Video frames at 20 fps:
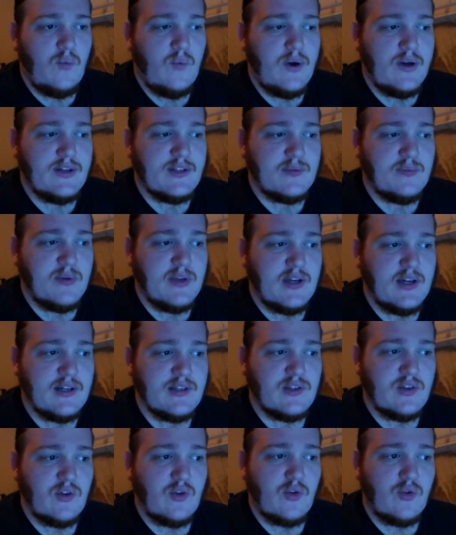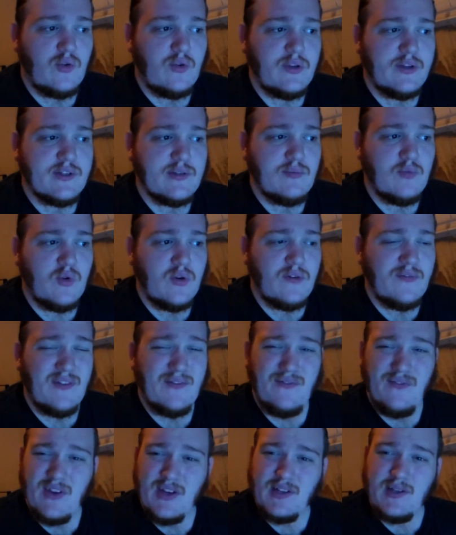was because a girl is more of a
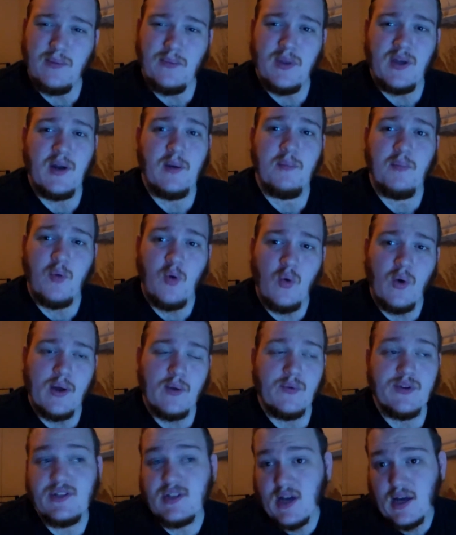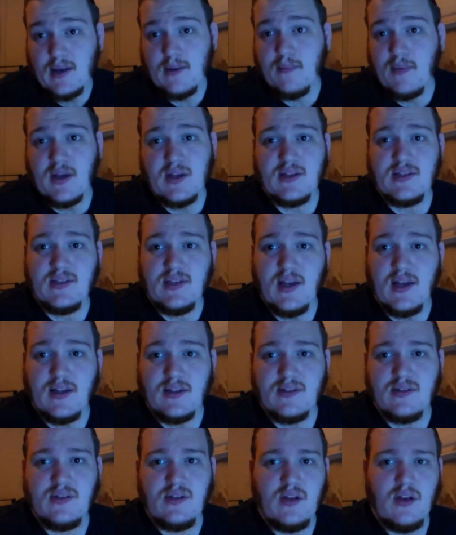victim than a boy, which kind of makes
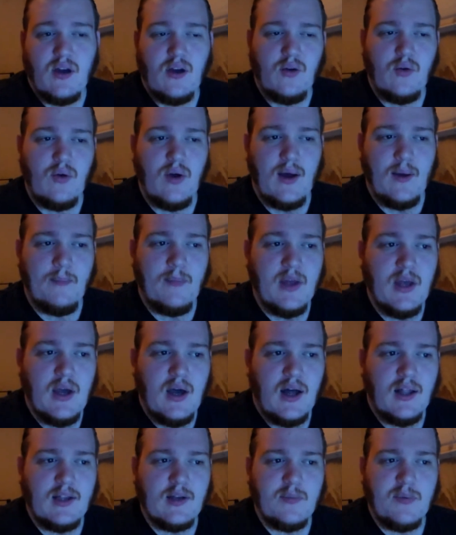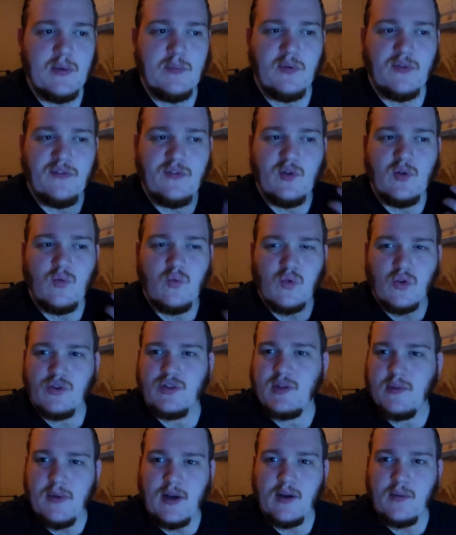sense, you know. A lot of people feel
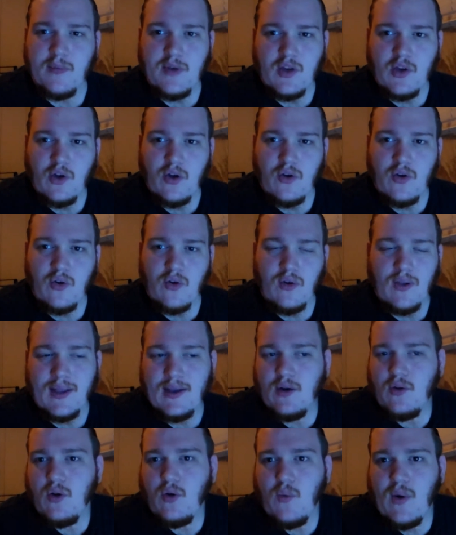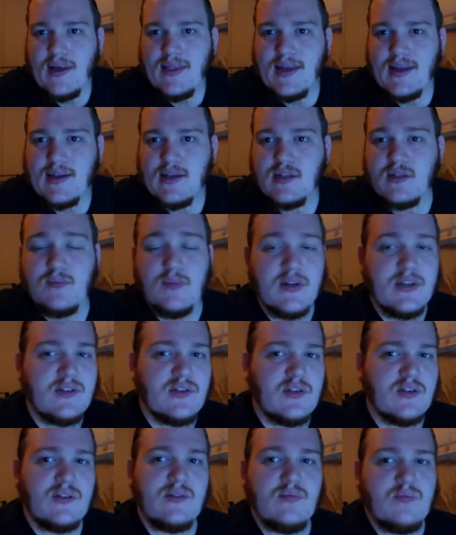worse about it being a girl. I don't know why that is, but
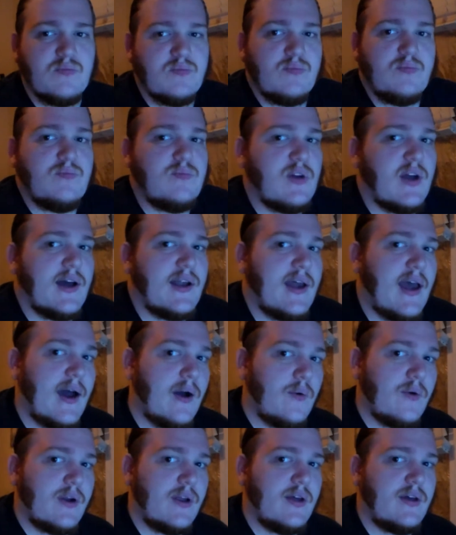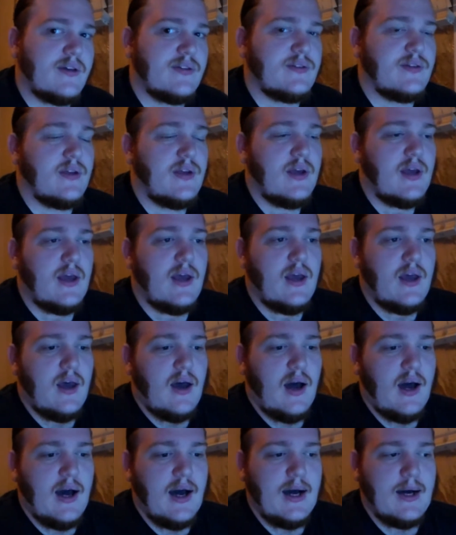it's just kind of how
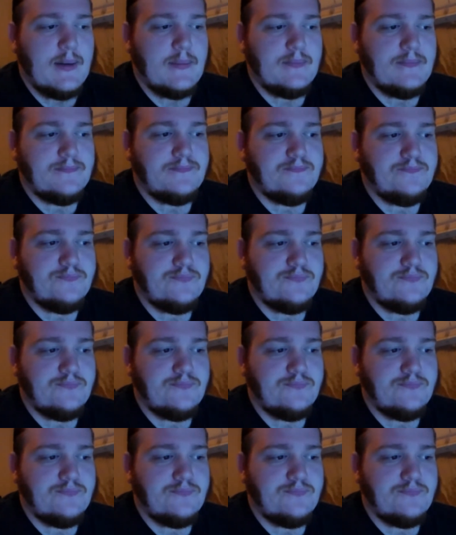it is.